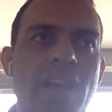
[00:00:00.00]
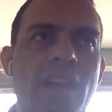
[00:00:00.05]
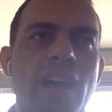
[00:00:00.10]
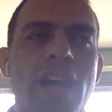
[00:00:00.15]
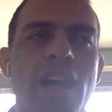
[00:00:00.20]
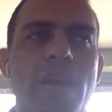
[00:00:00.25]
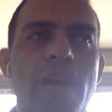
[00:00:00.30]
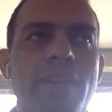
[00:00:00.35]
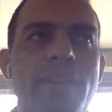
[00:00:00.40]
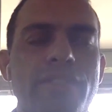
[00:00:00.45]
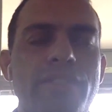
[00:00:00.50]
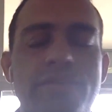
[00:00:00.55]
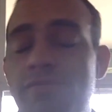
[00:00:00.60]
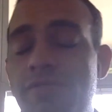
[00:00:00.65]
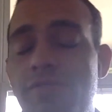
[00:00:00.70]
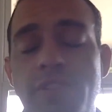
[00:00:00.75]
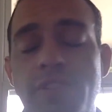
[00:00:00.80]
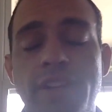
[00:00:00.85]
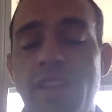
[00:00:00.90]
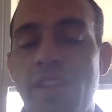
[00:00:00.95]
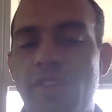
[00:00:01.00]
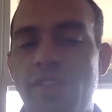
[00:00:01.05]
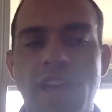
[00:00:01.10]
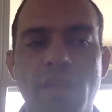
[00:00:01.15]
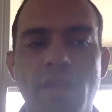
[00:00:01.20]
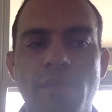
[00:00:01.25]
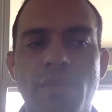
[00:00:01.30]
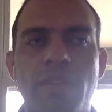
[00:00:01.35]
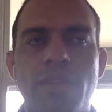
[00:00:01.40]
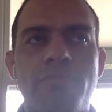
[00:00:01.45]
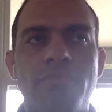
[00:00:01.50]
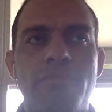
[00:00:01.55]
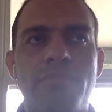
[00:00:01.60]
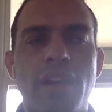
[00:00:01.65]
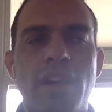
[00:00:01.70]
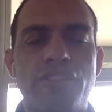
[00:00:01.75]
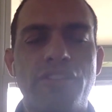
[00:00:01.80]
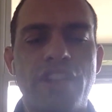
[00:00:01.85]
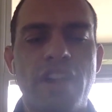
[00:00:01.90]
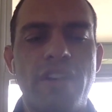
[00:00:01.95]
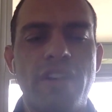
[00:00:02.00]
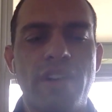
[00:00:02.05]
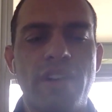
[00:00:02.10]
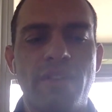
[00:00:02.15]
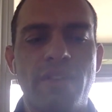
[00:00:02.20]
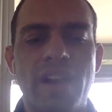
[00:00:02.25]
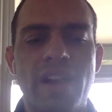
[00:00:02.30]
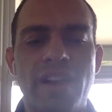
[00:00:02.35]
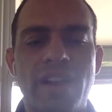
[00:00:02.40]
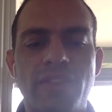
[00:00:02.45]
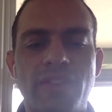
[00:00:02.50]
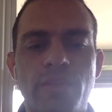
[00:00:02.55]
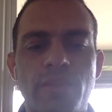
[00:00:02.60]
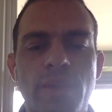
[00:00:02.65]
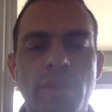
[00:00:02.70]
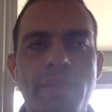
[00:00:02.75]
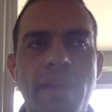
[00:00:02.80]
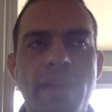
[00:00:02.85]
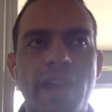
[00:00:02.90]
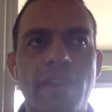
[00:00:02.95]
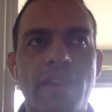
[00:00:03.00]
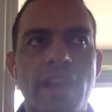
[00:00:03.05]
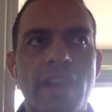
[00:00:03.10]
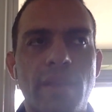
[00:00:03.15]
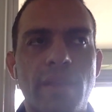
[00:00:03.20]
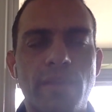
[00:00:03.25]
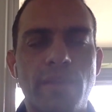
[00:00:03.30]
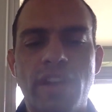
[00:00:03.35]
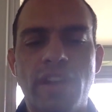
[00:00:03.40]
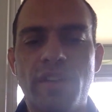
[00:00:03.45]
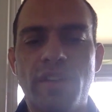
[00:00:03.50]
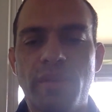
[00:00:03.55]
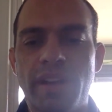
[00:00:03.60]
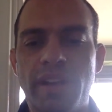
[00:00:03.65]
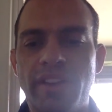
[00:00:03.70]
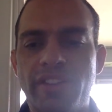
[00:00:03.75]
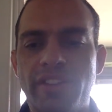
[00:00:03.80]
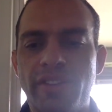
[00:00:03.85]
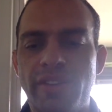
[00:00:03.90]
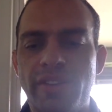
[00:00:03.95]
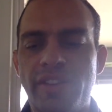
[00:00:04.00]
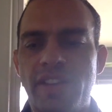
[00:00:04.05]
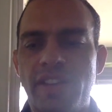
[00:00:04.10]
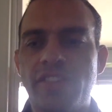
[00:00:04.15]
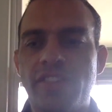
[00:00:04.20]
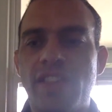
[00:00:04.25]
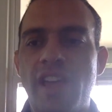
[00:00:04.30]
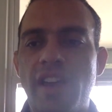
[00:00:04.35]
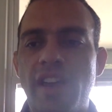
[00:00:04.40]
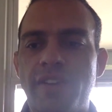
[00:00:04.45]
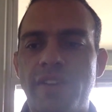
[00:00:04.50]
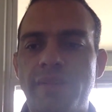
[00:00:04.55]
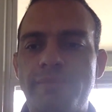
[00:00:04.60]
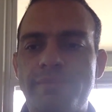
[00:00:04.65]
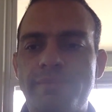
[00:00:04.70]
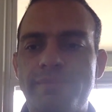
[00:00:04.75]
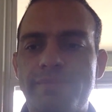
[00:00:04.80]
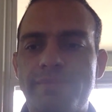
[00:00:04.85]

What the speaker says: It's freely available. Share it around. We make it available to everybody. So it's a lot of fun.